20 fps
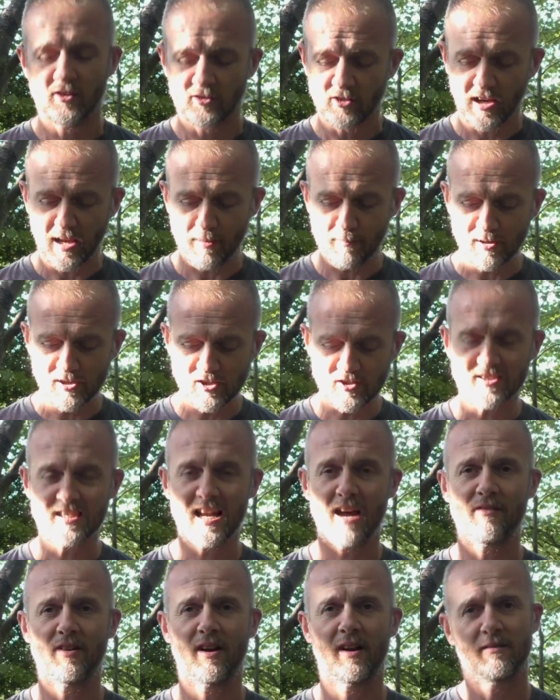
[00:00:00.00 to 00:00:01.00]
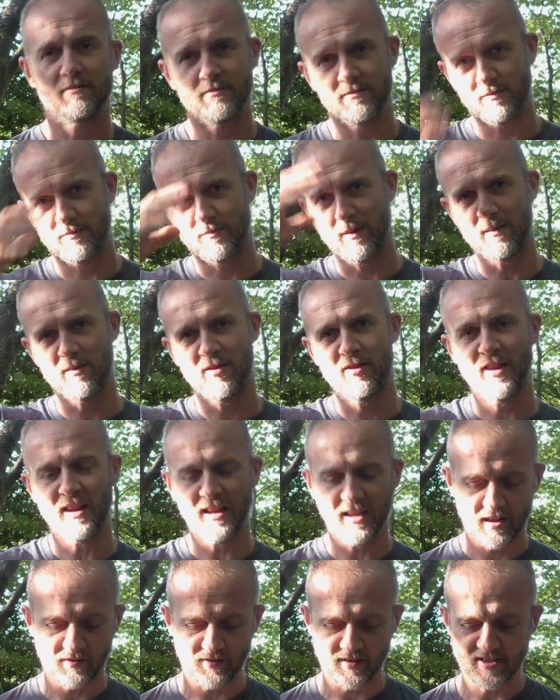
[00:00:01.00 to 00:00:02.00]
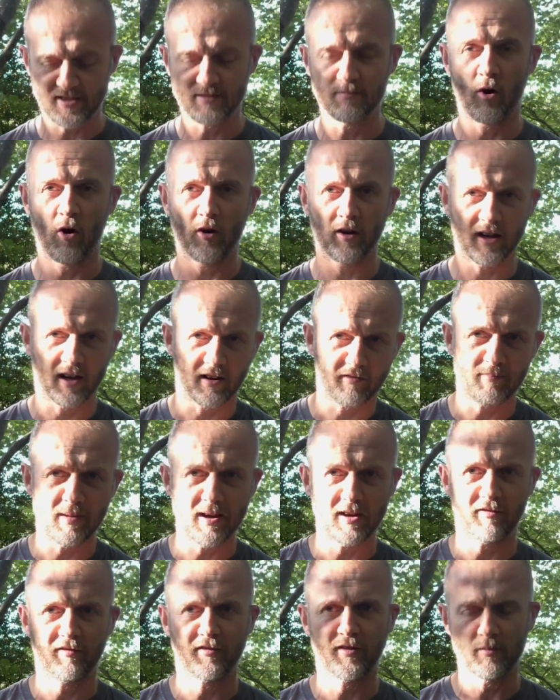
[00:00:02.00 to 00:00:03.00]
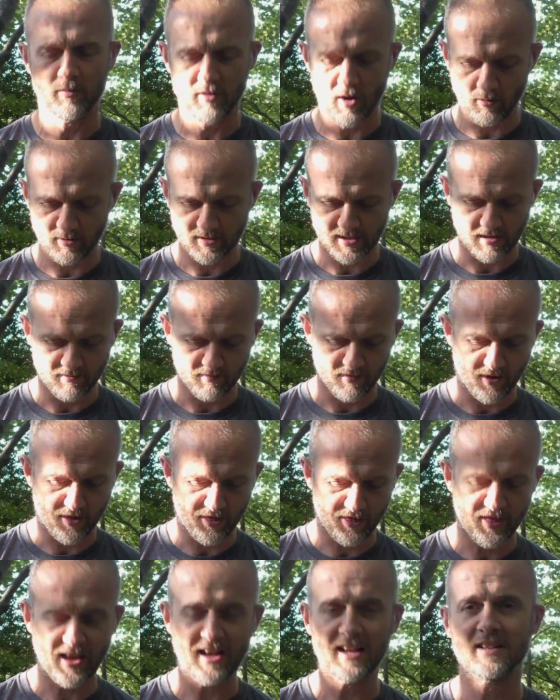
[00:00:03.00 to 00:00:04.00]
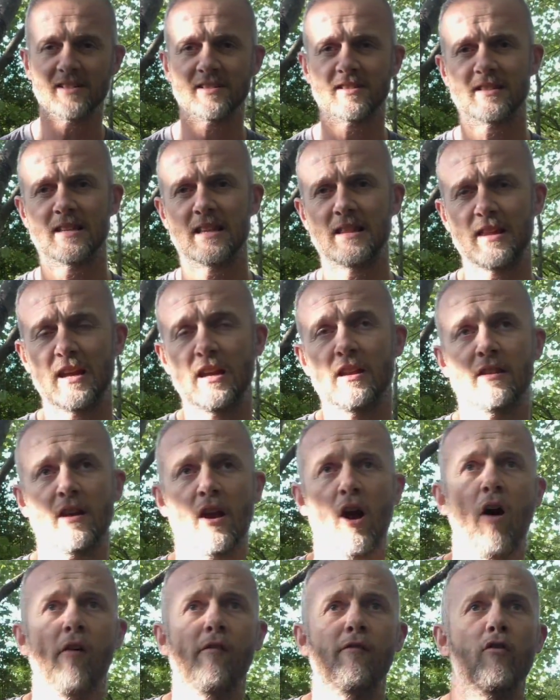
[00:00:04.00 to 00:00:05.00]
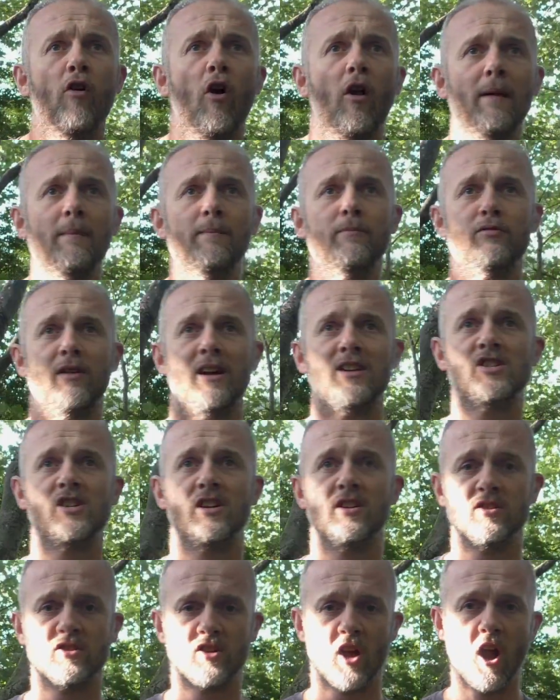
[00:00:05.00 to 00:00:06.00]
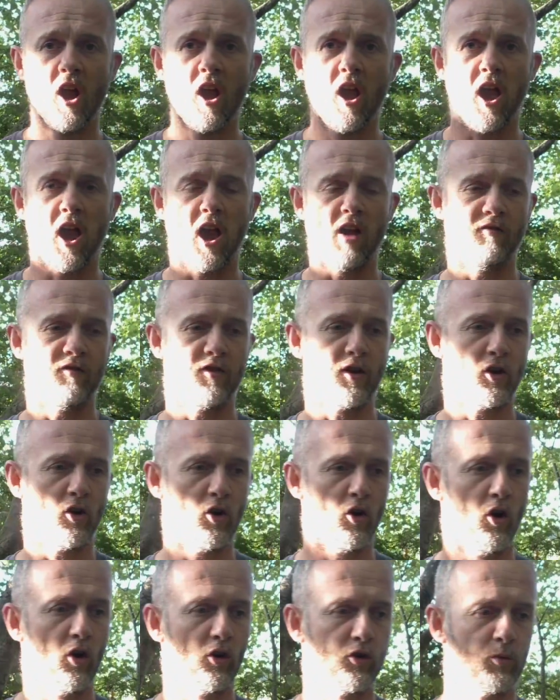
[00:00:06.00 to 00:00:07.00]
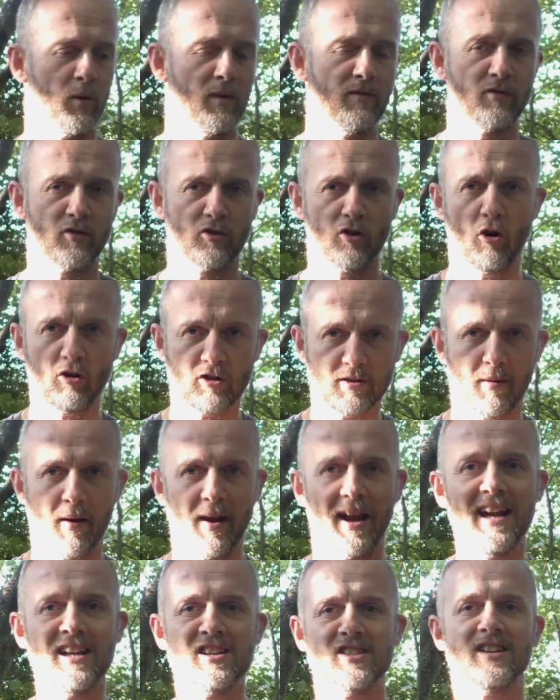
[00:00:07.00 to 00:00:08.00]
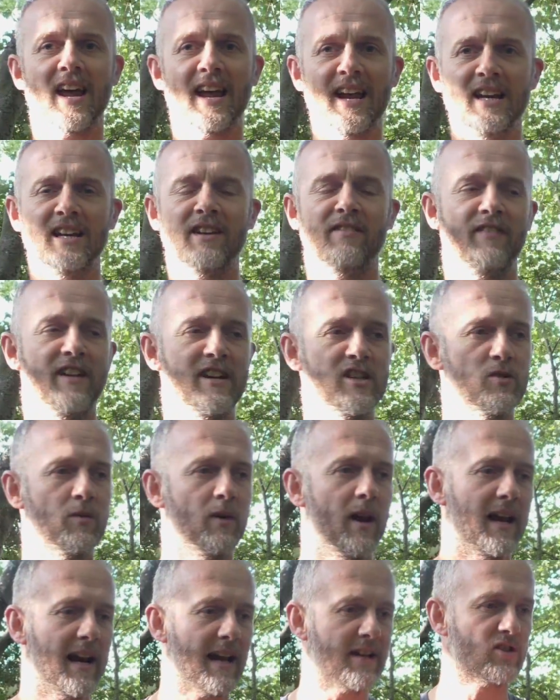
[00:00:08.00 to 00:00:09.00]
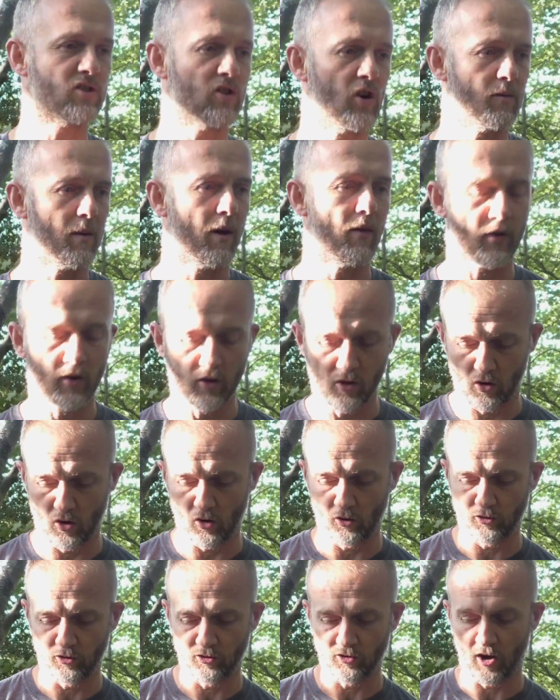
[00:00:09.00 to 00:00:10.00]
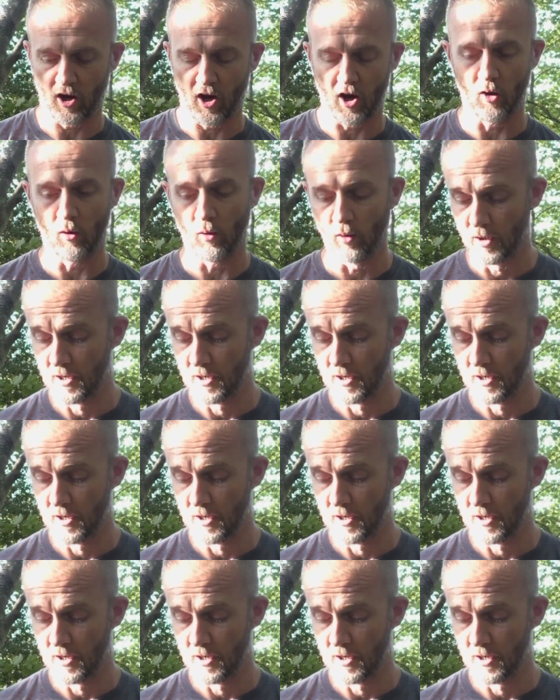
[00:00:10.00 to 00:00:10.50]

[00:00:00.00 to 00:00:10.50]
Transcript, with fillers: So let me just have a been thinking this morning and I've made a few notes here with the things the the overall impressions of the course. We've talked about each day individually. Let's talk about the course as a whole.